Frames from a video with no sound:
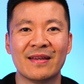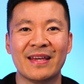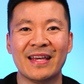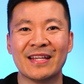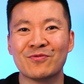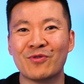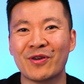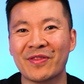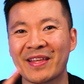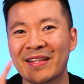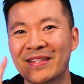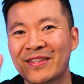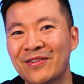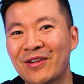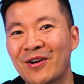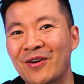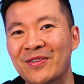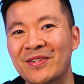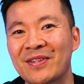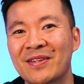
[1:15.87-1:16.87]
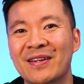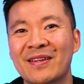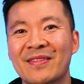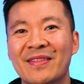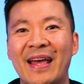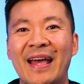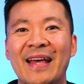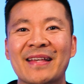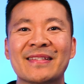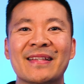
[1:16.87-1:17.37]
Here's one thing to note.
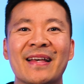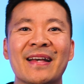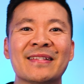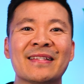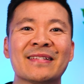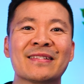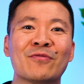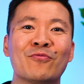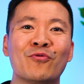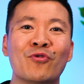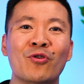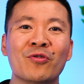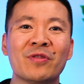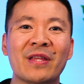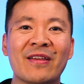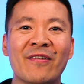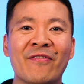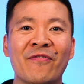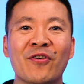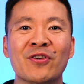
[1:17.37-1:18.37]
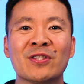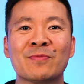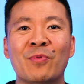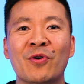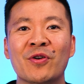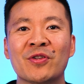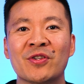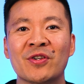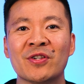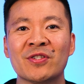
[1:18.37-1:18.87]
The ASX has a rule that your first
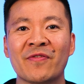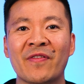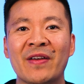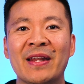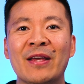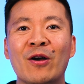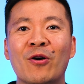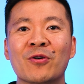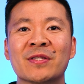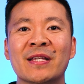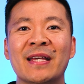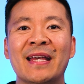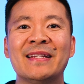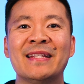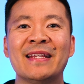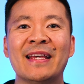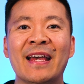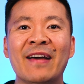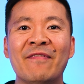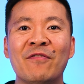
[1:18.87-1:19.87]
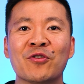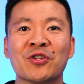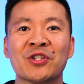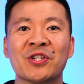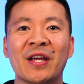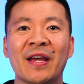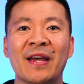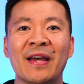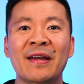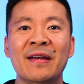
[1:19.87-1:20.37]
purchase of any Aussie ETF or
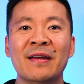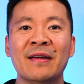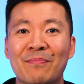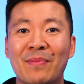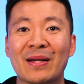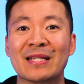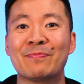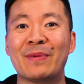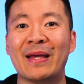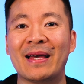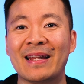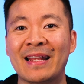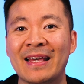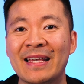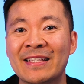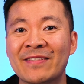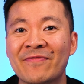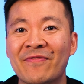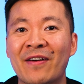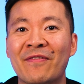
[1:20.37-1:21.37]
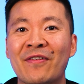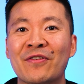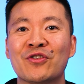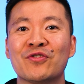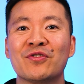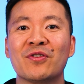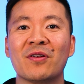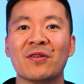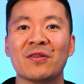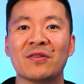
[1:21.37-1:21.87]
share must be at least
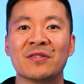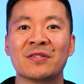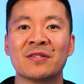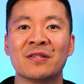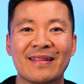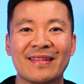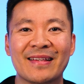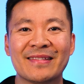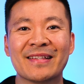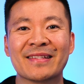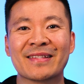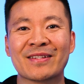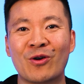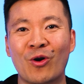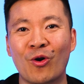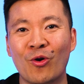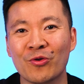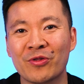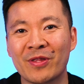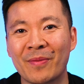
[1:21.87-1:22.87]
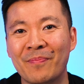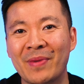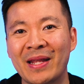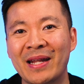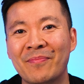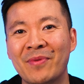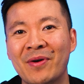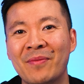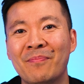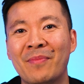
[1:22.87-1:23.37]
$500. This is called the
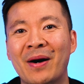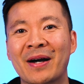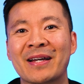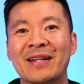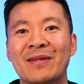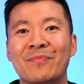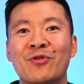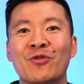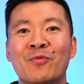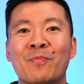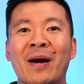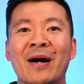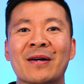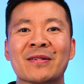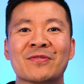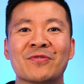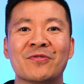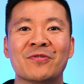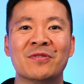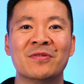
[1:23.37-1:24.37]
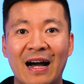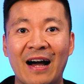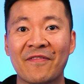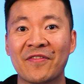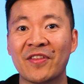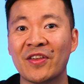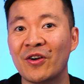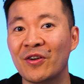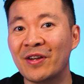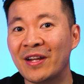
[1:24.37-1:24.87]
minimum marketable parcel.
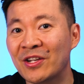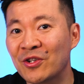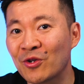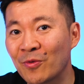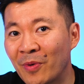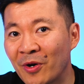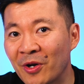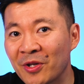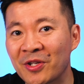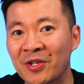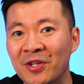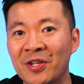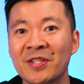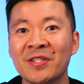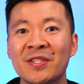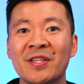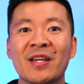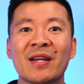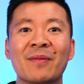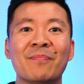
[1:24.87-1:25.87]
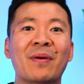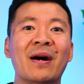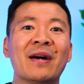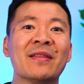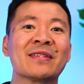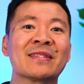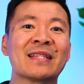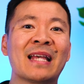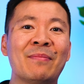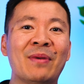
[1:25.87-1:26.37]
After your initial purchase, you can buy
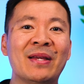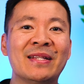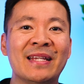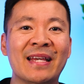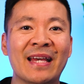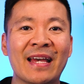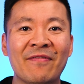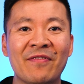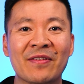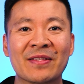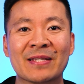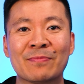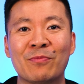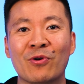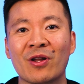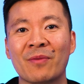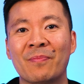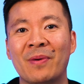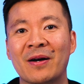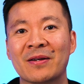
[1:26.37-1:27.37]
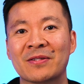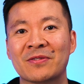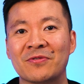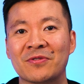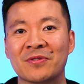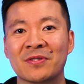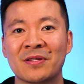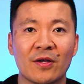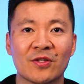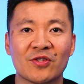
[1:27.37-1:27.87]
the same ETF in smaller
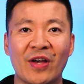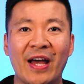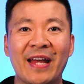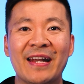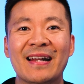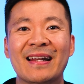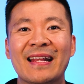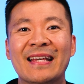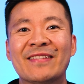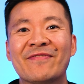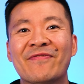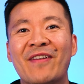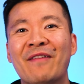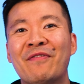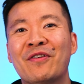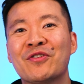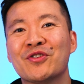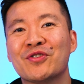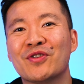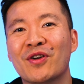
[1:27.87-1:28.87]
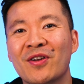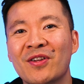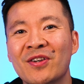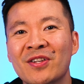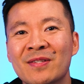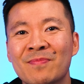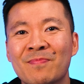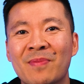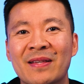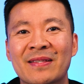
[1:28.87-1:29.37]
parcels. So add at least
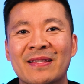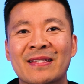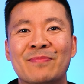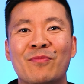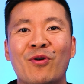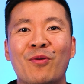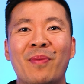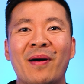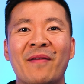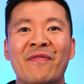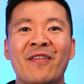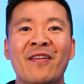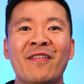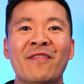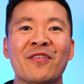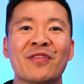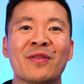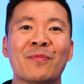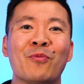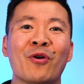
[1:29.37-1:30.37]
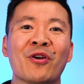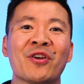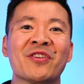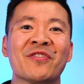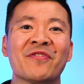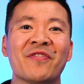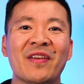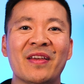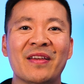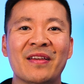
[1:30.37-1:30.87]
$500 plus a small buffer for the
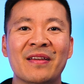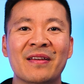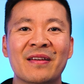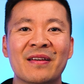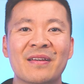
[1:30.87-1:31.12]
brokerage fee.